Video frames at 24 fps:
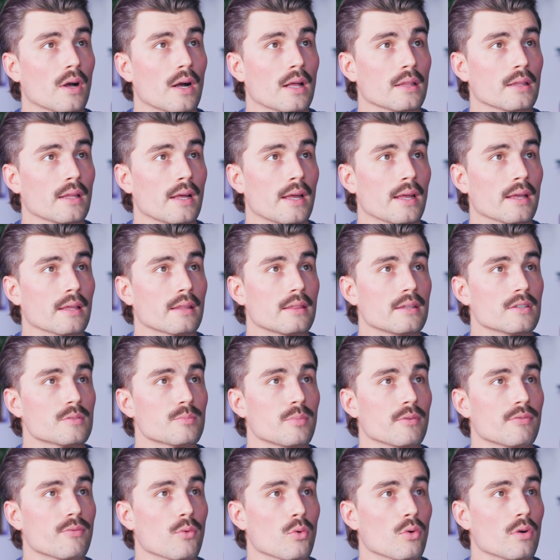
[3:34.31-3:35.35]
I like this
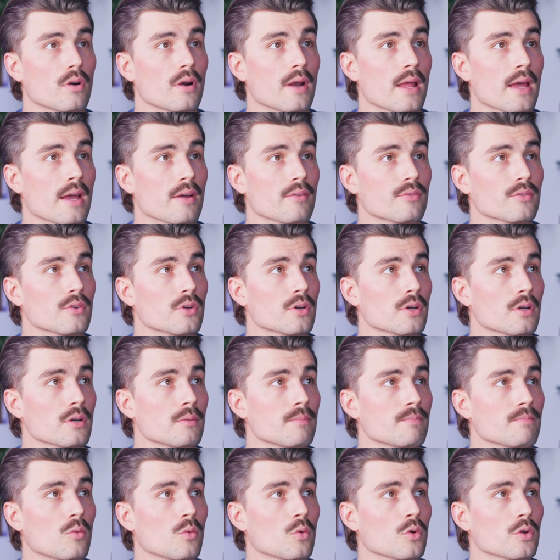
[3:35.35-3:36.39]
before and
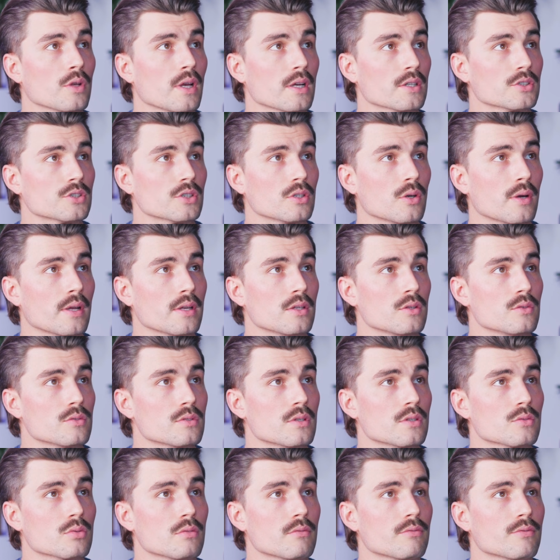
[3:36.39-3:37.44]
after. We'll actually go ahead and use
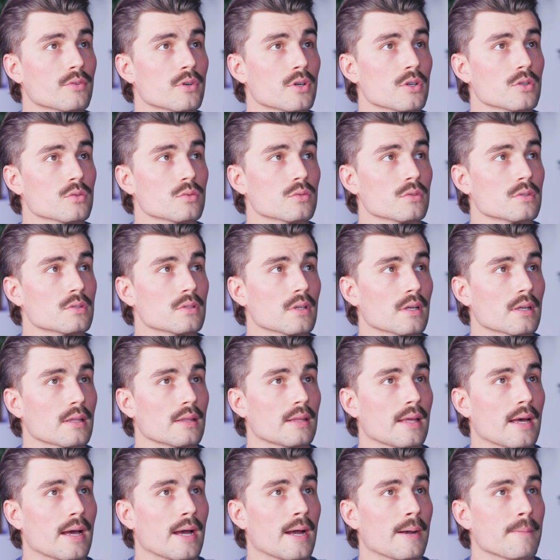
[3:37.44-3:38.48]
this one first. We'll select
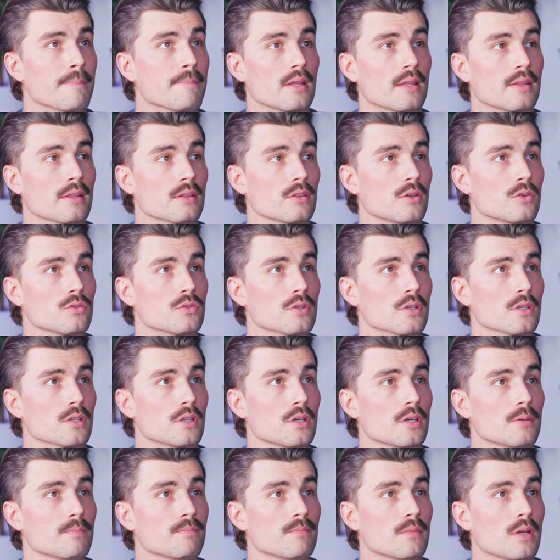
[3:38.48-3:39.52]
that. I think those look
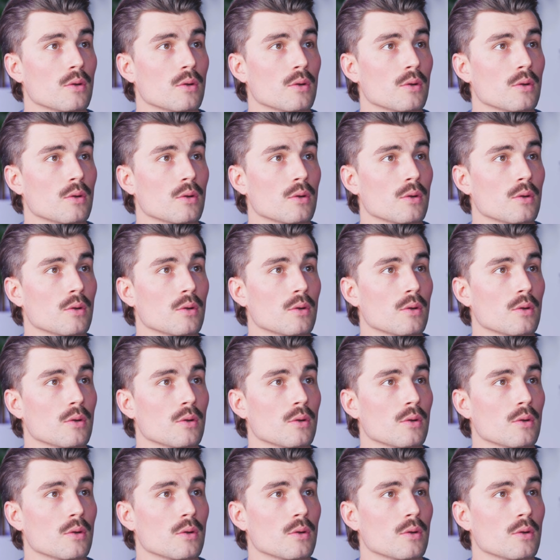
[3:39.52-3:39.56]
good.